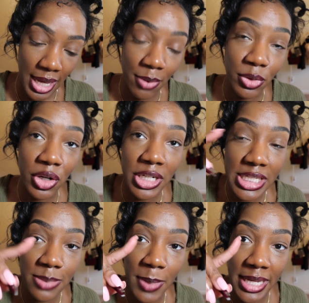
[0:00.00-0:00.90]
and we're going to
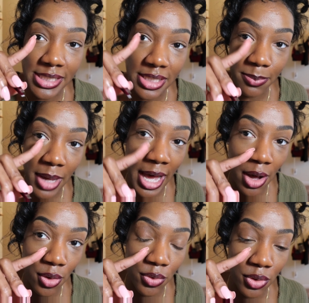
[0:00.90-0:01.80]
space them
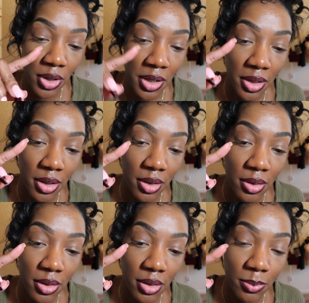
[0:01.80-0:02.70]
out
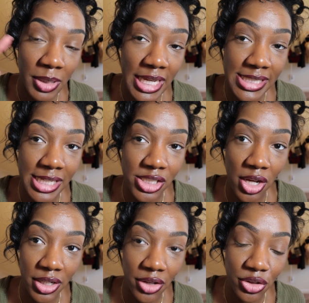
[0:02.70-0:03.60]
because I
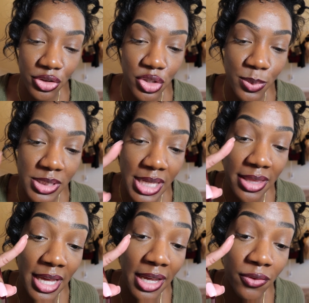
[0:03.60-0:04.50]
saw another YouTuber
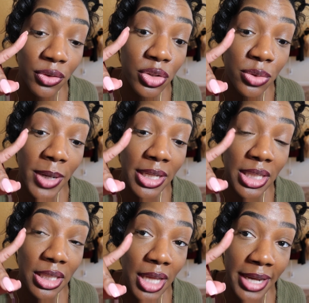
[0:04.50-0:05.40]
said that if you
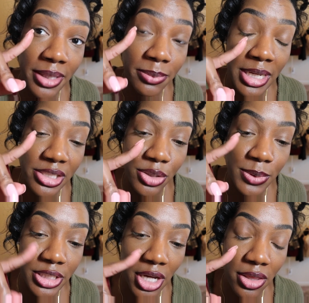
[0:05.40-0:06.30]
directly line them next to
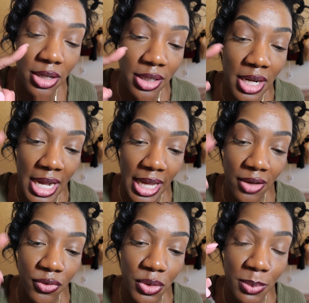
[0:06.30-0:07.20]
each other,
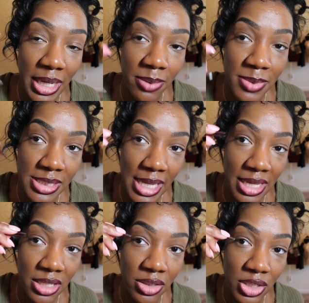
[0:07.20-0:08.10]
if you make a
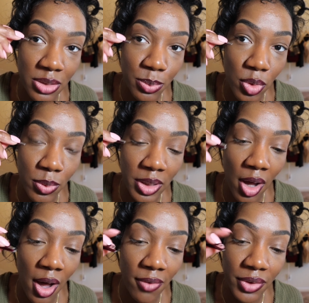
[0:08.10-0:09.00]
mistake and you need to pull one
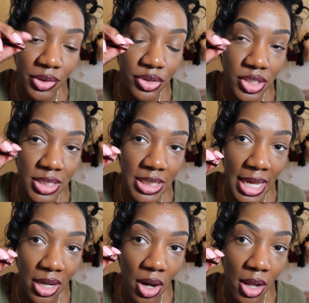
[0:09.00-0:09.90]
off, it'll just
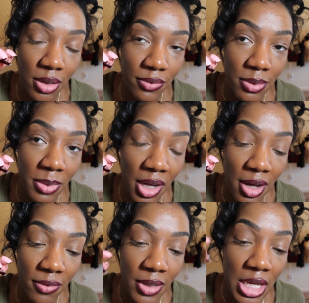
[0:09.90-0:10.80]
take all of them
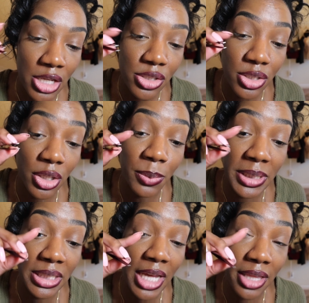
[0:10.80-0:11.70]
off. So you
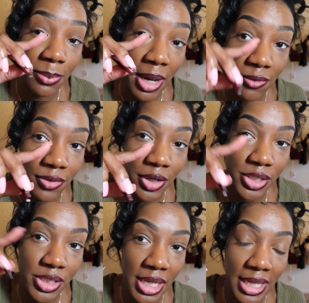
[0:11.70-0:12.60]
want to line them out
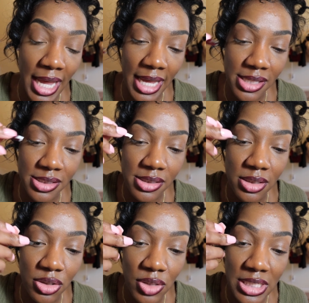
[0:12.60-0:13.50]
first in case
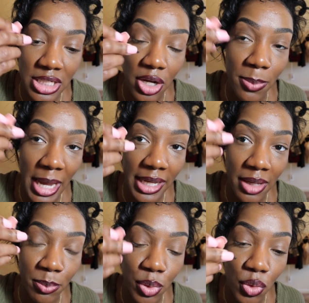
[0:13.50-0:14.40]
you need to go
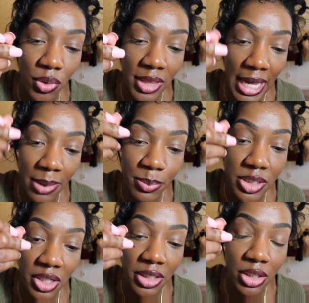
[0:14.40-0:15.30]
back and pull that
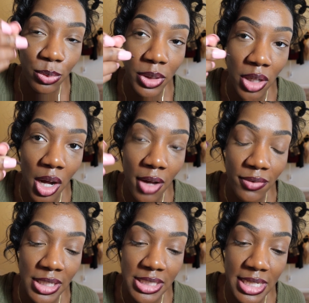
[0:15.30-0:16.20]
particular one
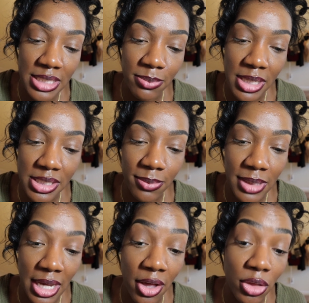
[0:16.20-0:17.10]
off and it doesn't mess up
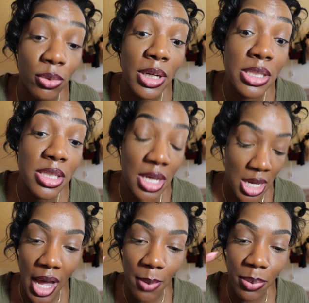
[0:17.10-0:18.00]
the other ones.
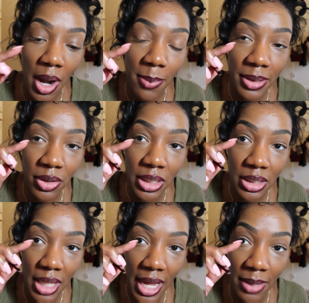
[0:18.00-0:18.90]
I'm probably going to
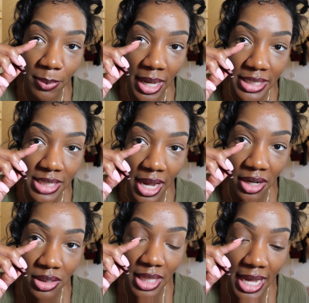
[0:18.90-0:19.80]
line my
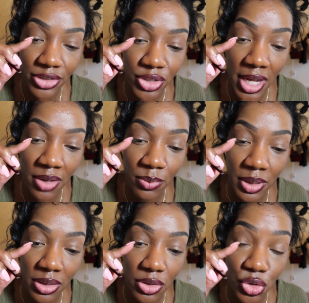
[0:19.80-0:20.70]
entire lash line
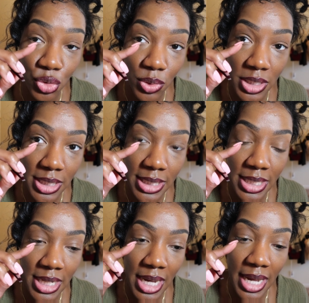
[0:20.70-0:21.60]
with short
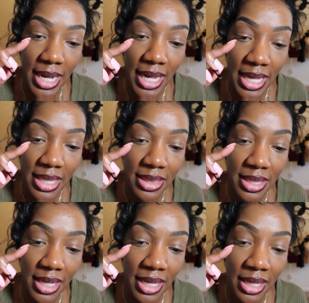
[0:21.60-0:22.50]
and
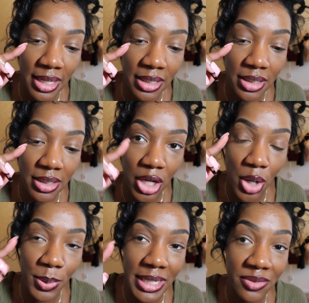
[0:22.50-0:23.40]
then
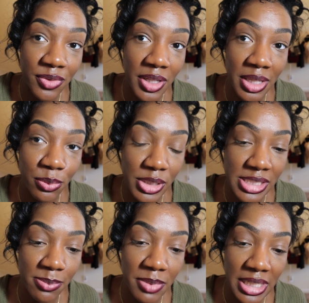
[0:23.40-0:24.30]
go in and fill in with
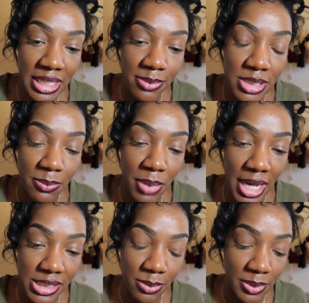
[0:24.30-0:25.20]
some mediums and
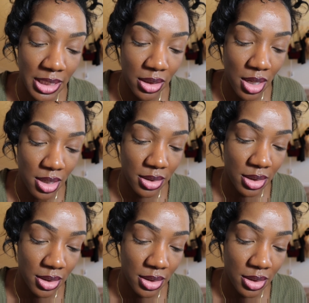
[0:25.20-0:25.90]
possibly a long.